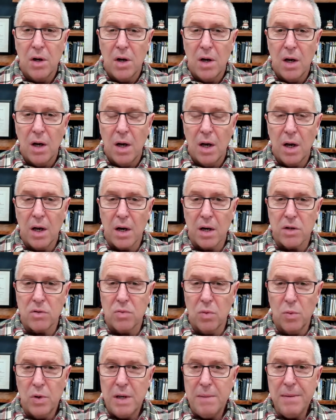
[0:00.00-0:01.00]
And I
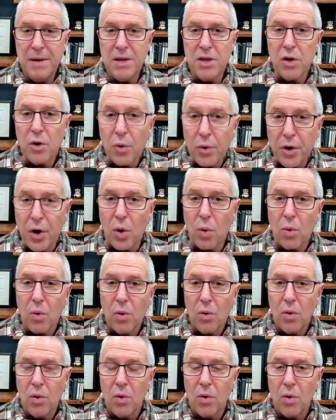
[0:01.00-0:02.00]
said, what do you mean you don't know?
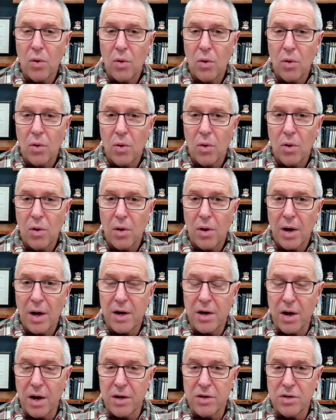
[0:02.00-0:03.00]

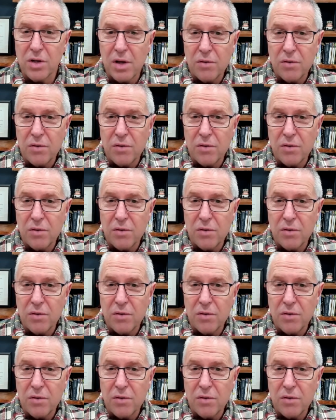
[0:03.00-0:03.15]
I said,